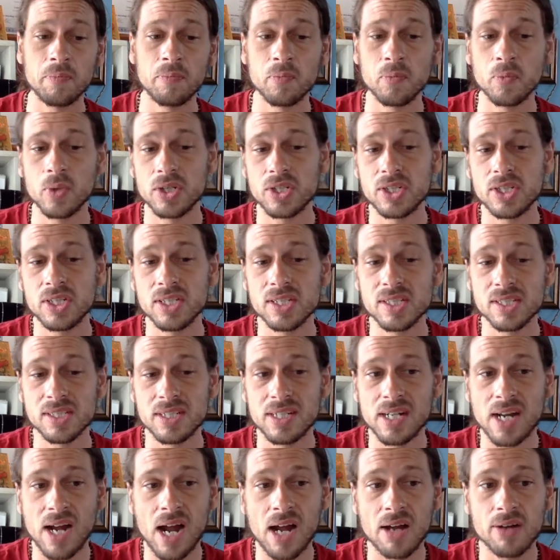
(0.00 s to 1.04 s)
which is
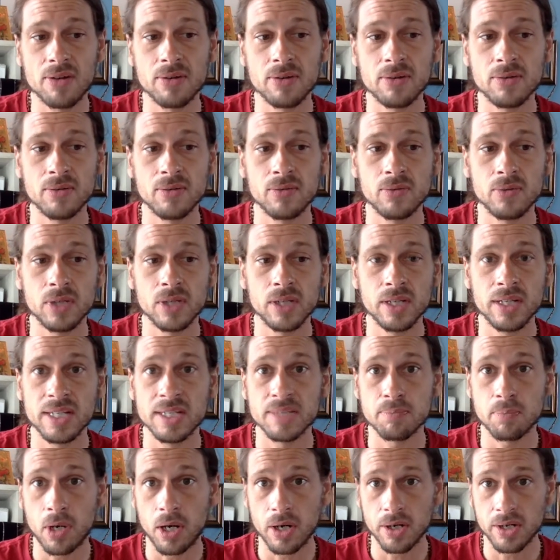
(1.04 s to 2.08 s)
not really as
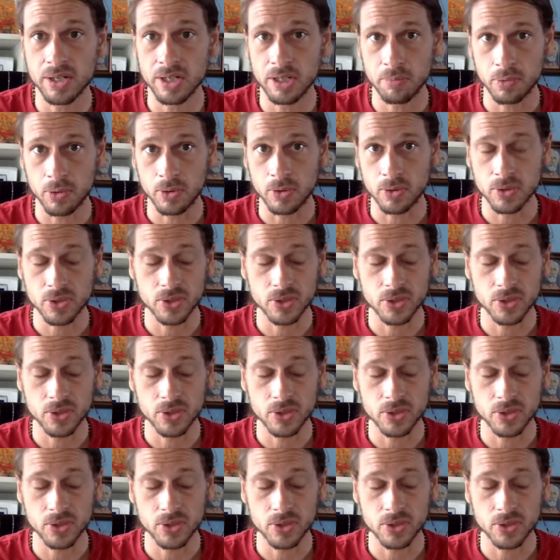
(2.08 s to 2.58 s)
marketable,